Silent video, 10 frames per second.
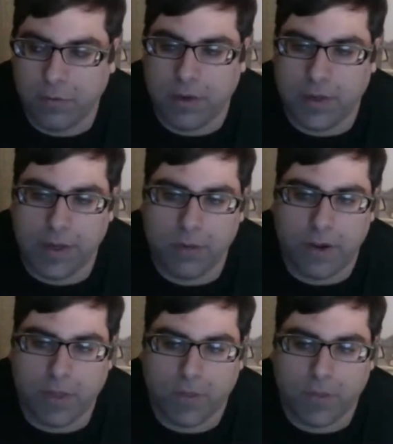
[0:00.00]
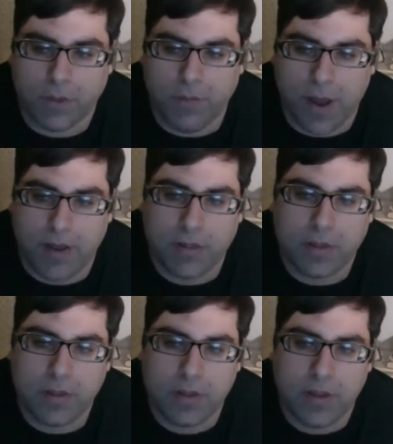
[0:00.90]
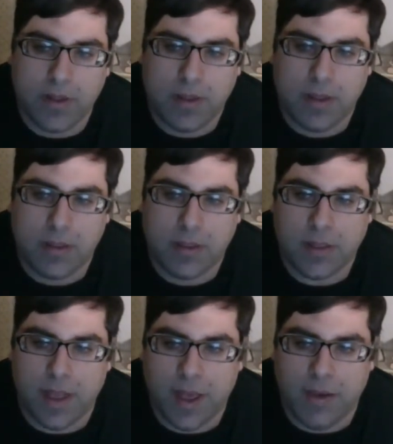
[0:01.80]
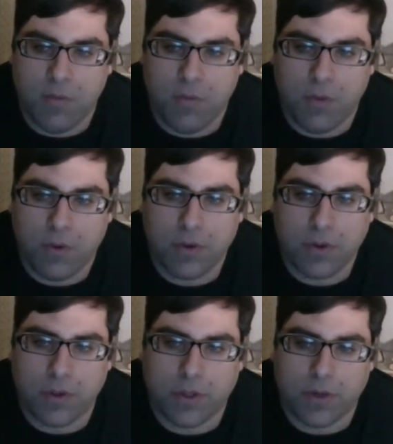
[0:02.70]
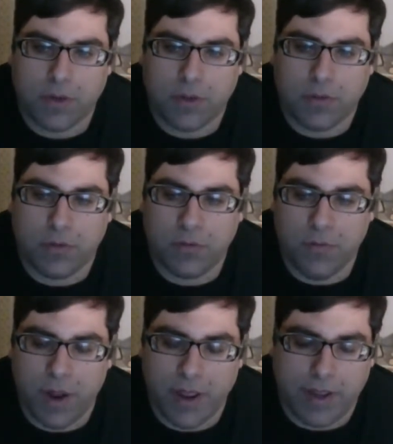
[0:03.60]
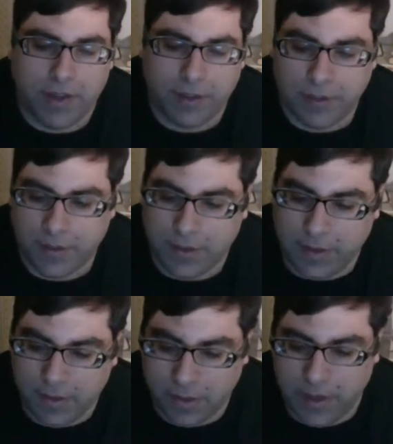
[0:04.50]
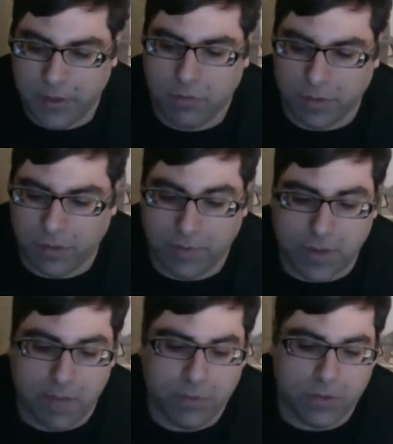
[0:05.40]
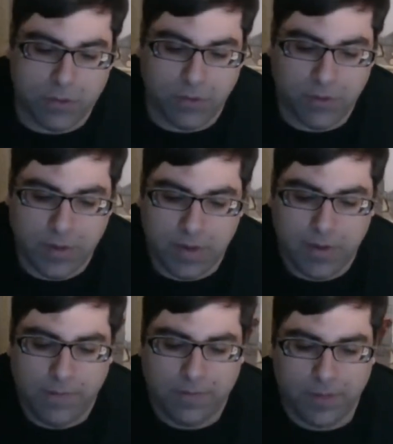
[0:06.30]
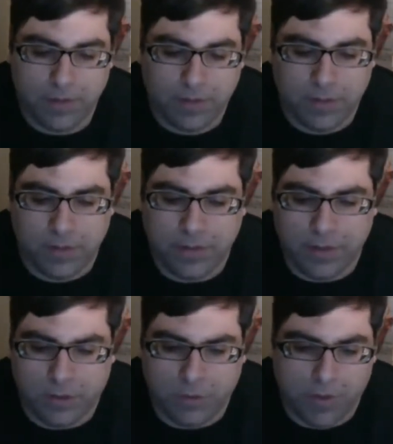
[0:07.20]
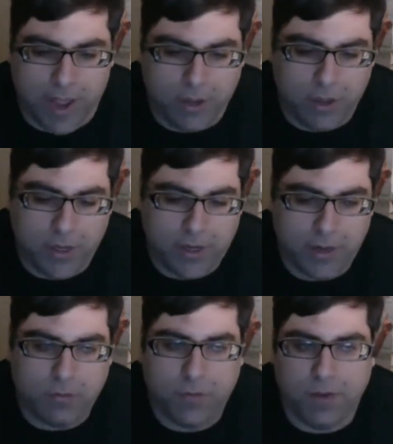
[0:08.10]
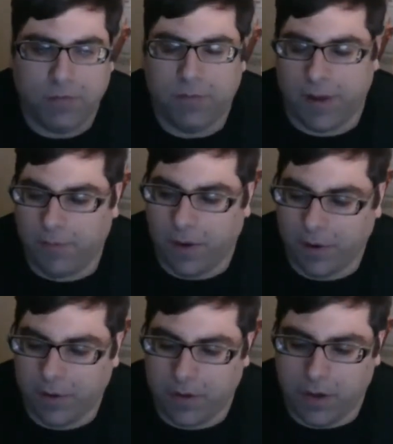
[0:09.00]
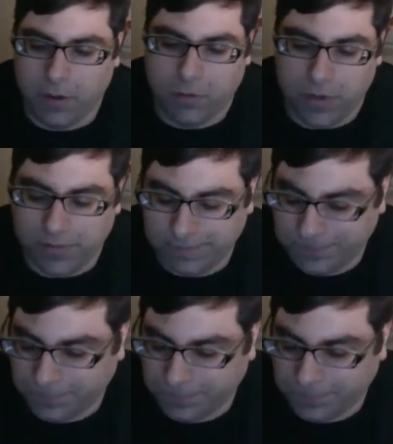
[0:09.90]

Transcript: he creates a response that works in a certain way in his interest. Sometimes it's a reaction in his favor by parts of the country.